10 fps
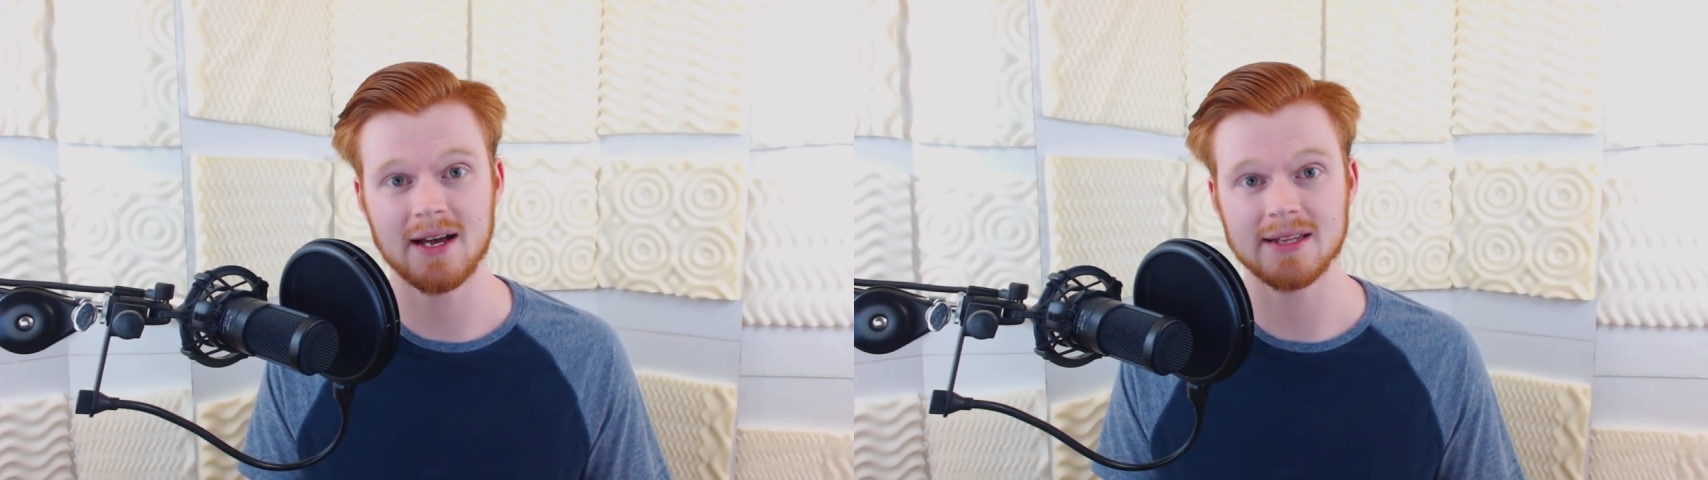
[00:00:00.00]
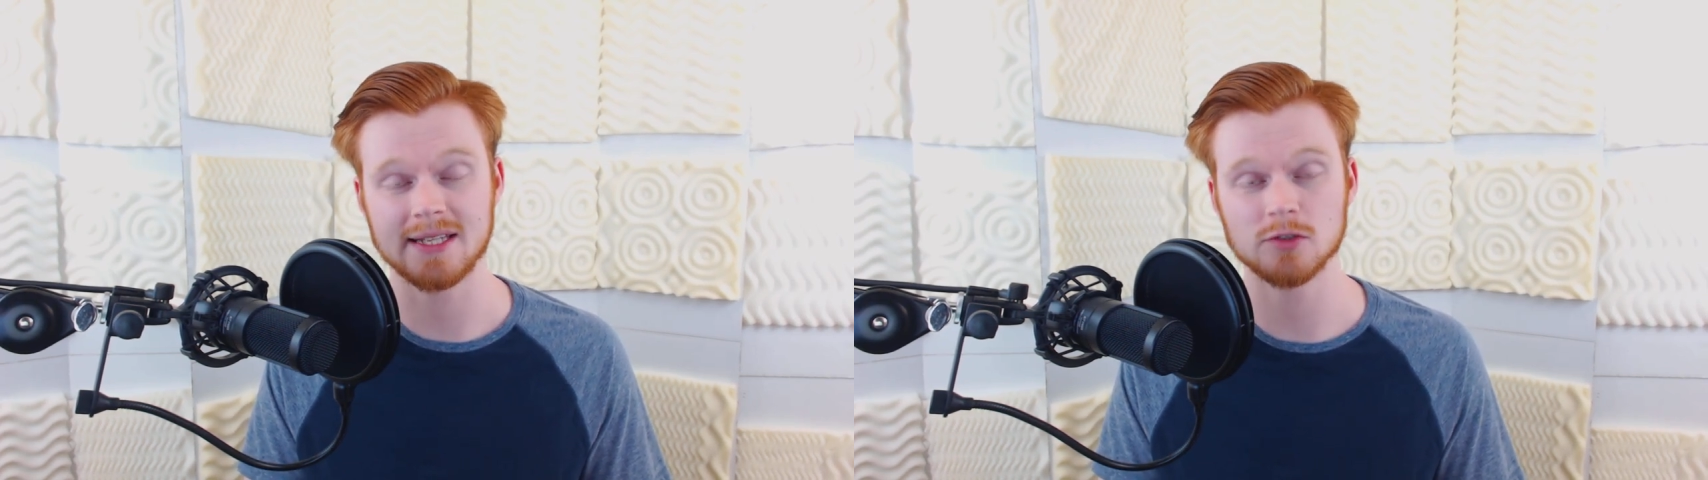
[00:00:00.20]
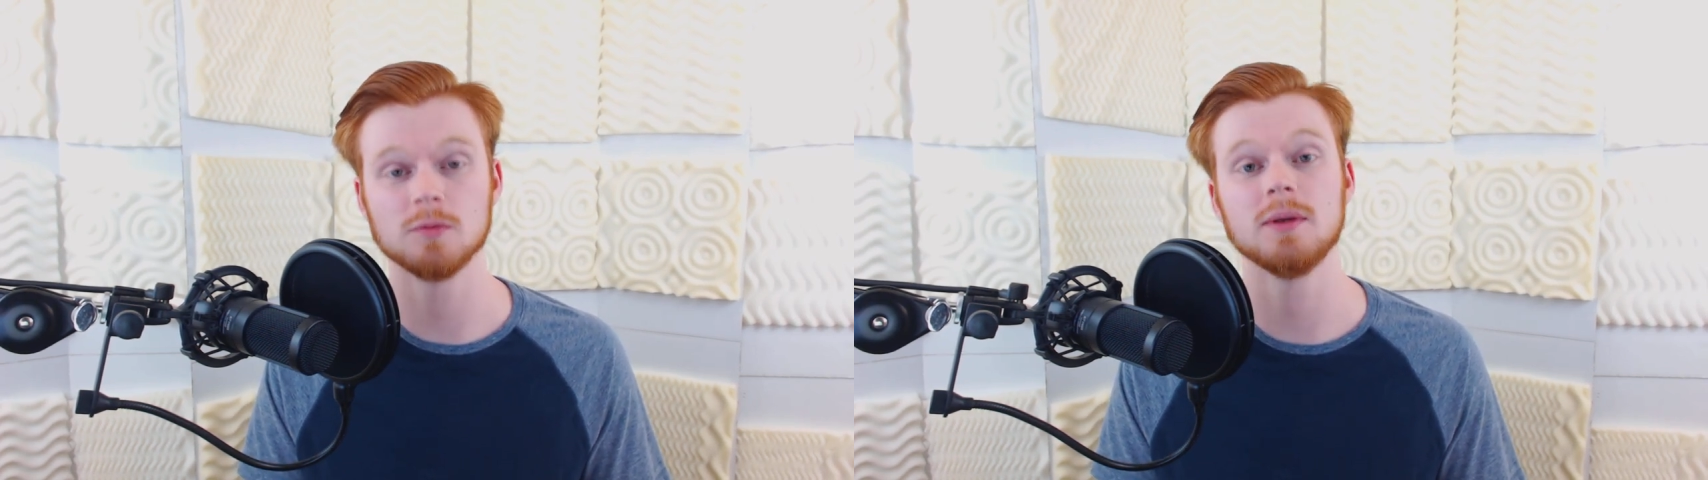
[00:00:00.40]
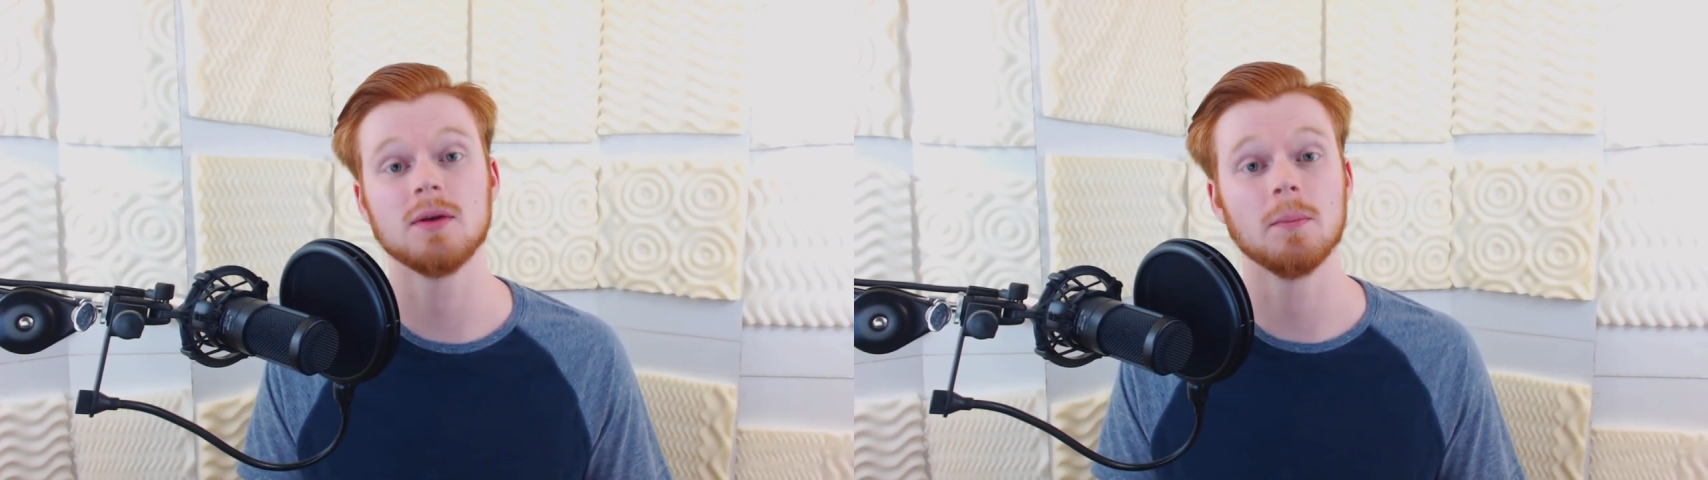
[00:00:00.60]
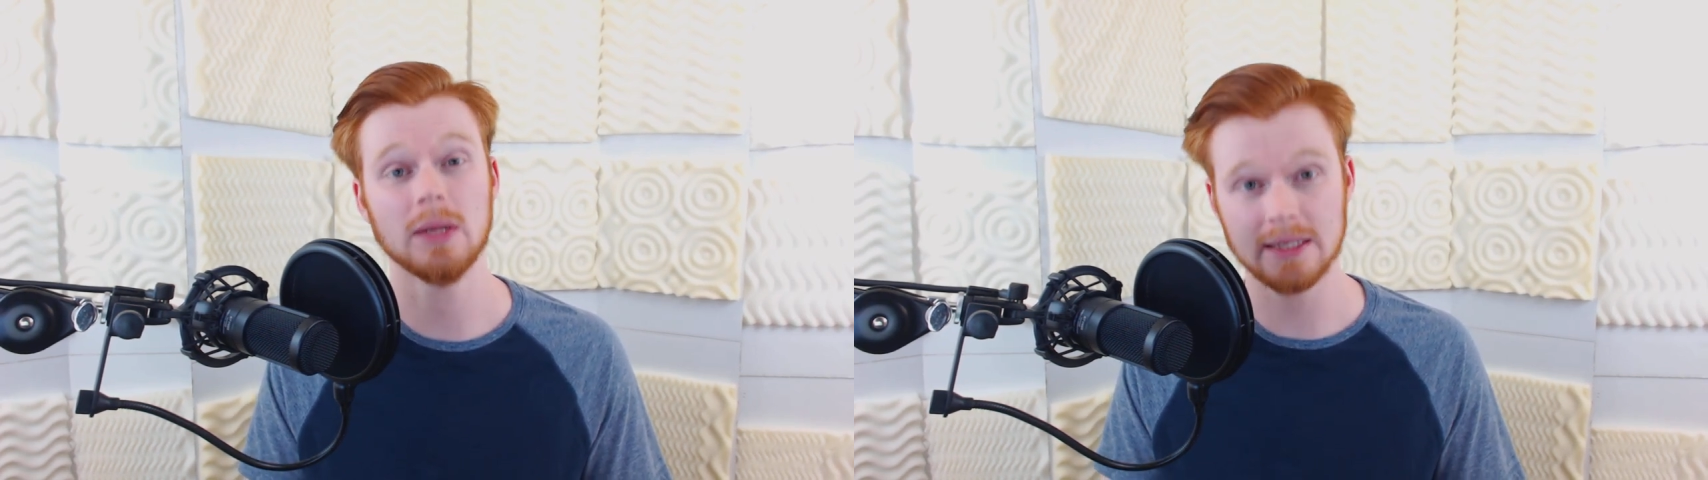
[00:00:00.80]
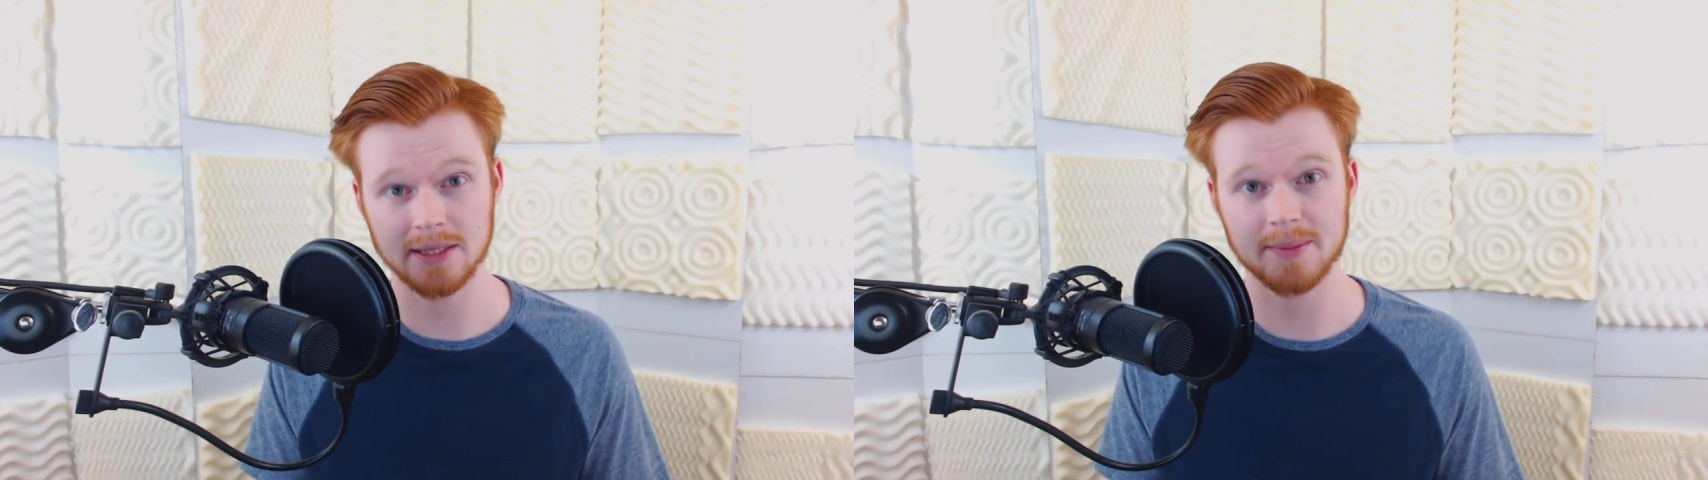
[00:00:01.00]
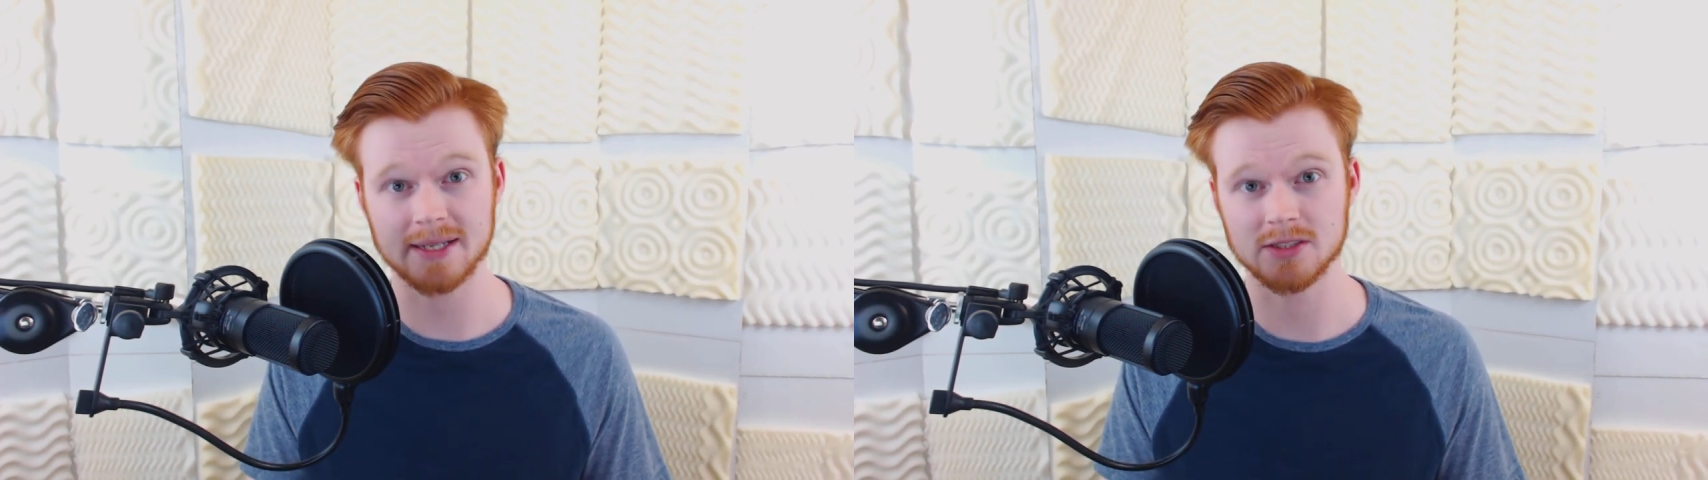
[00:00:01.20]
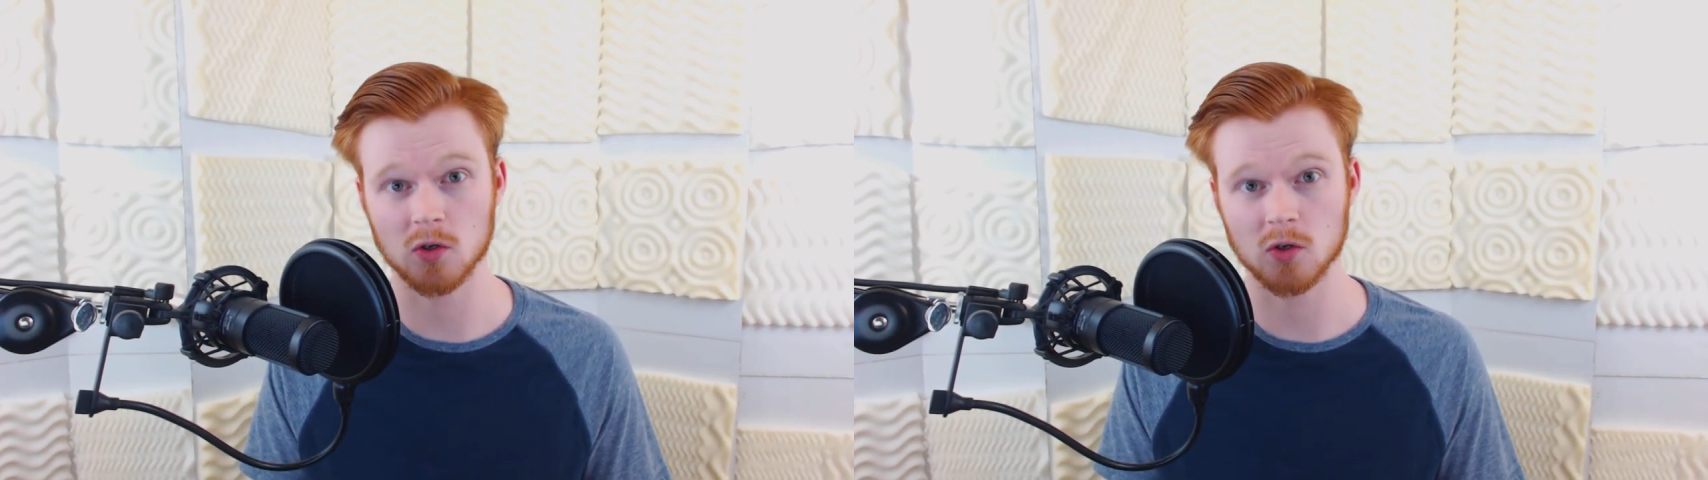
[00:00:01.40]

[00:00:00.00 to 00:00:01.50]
uh, things will be completely back